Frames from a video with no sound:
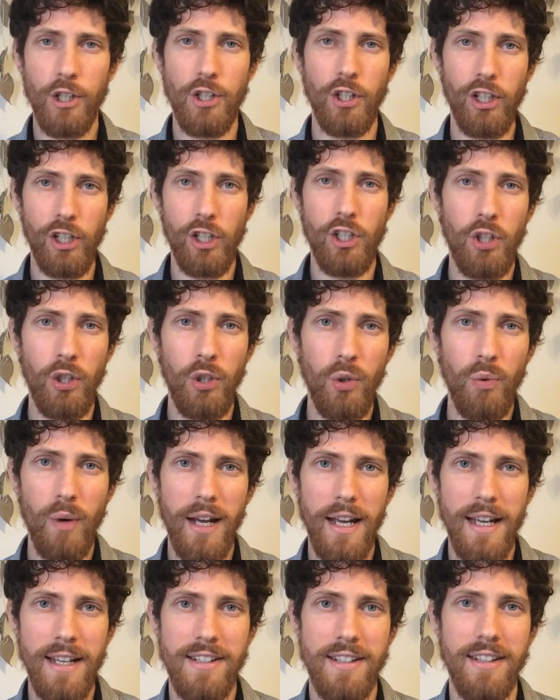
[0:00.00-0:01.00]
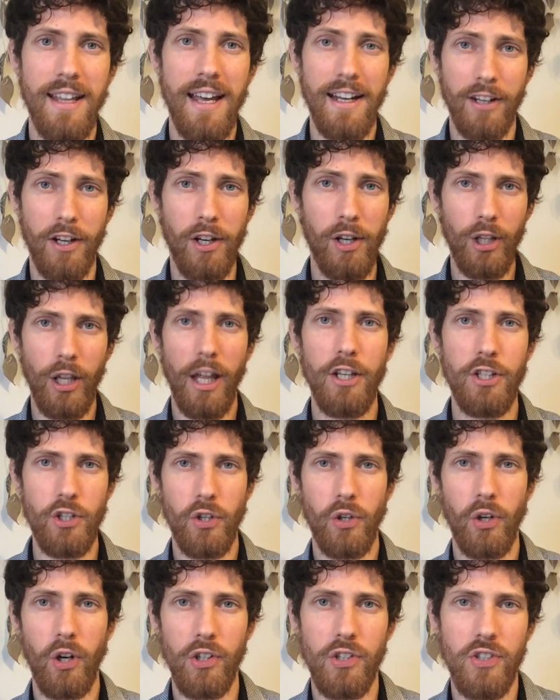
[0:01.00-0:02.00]
Let's look at two ways that
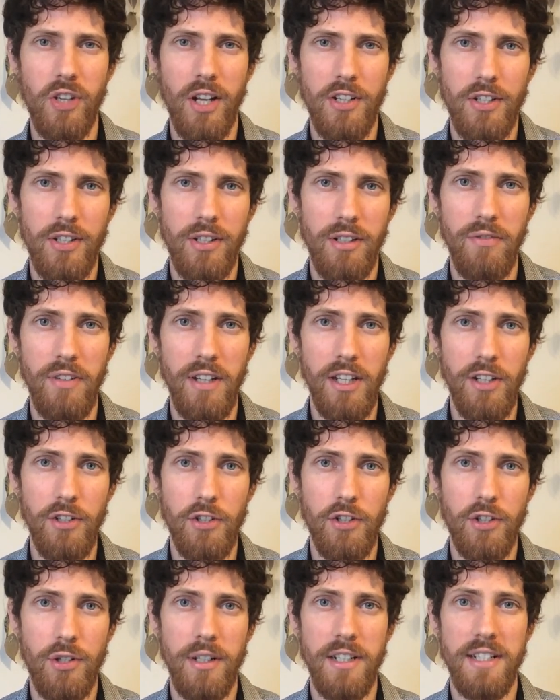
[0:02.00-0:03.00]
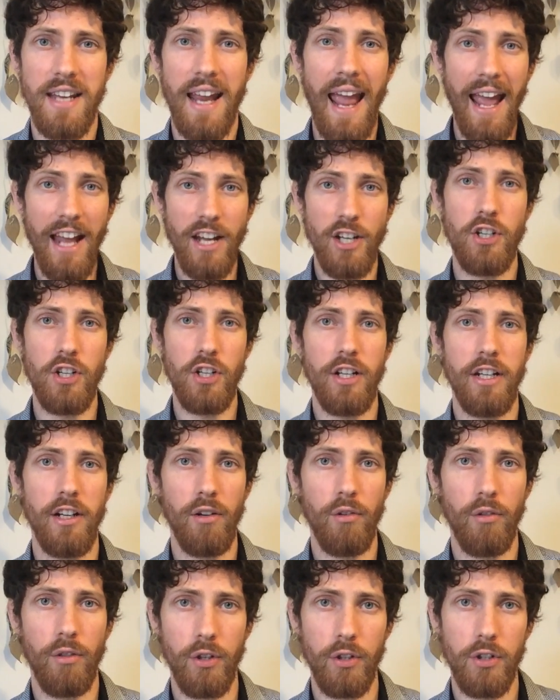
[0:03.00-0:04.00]
cholesterol sensitive industries
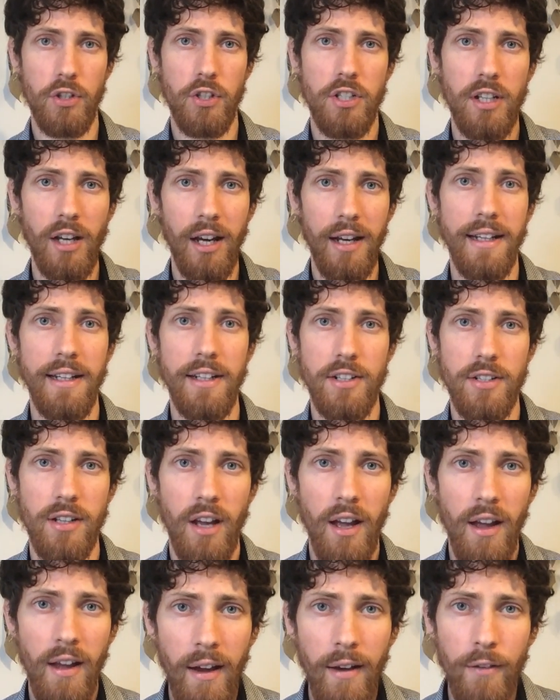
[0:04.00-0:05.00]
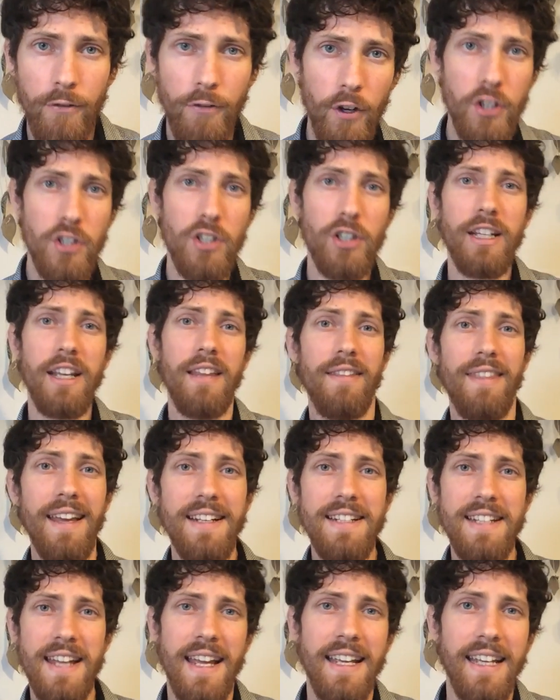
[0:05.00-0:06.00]
engineer their studies. Firstly,
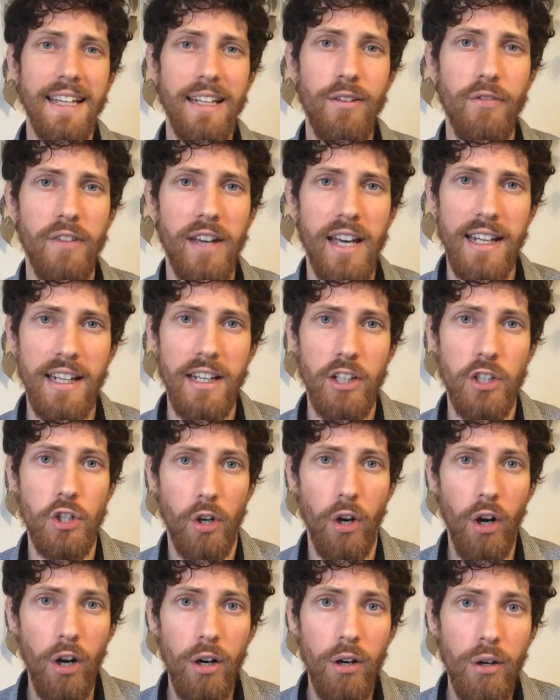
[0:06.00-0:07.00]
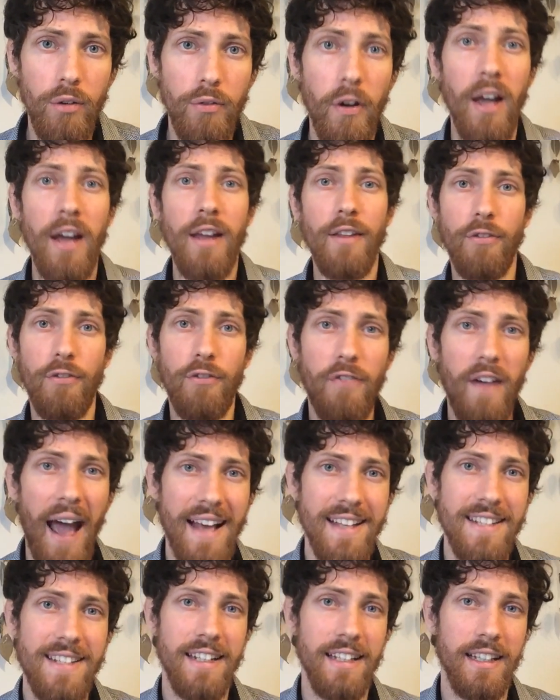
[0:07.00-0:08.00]
they take advantage of
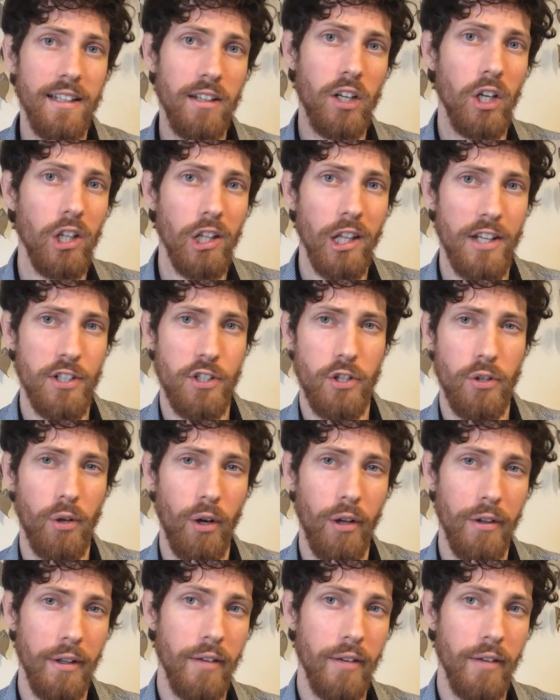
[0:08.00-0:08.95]
fasting cholesterol